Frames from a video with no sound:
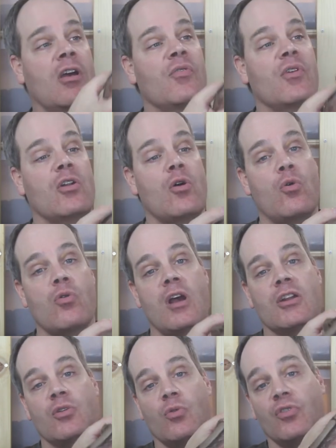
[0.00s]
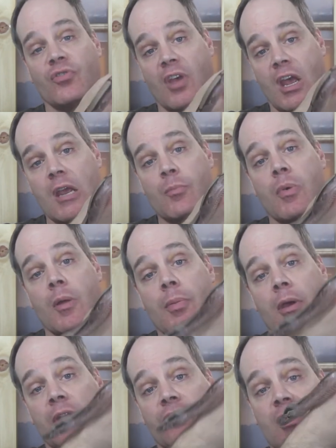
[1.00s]
They don't like to escape, but
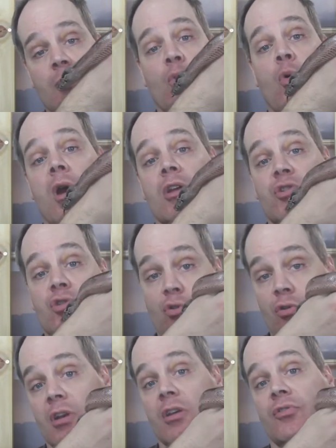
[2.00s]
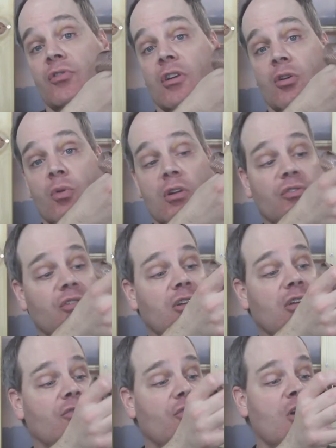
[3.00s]
they seem quite curious and
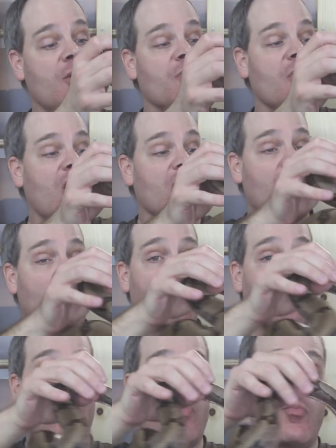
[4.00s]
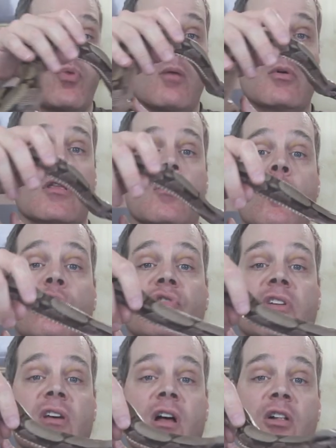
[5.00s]
inquisitive. You know, probably the most
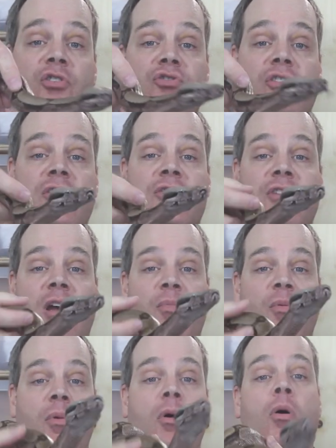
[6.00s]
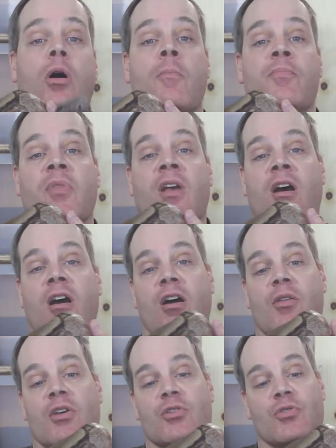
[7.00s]
intelligent type of boa
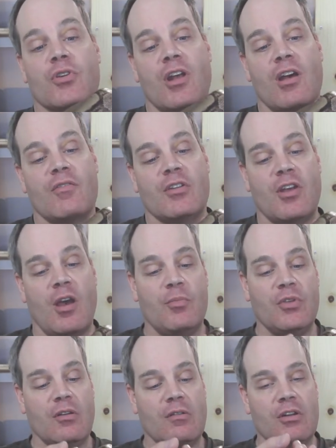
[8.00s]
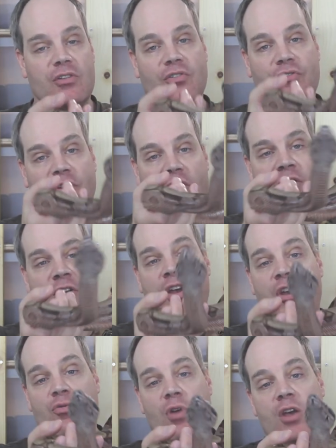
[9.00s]
uh, that you can have in captivity. Just a
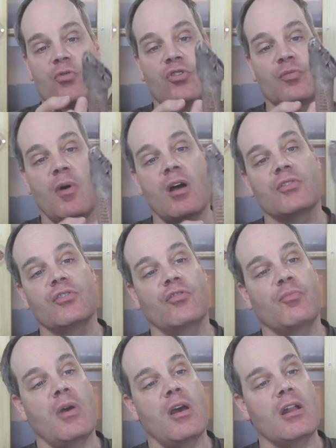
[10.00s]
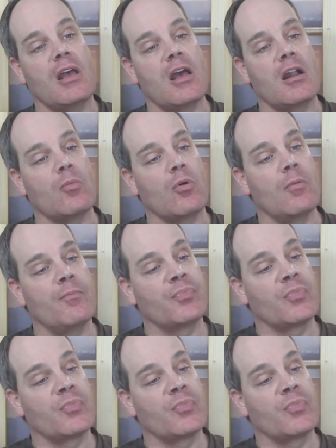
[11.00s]
great responsive pet animal.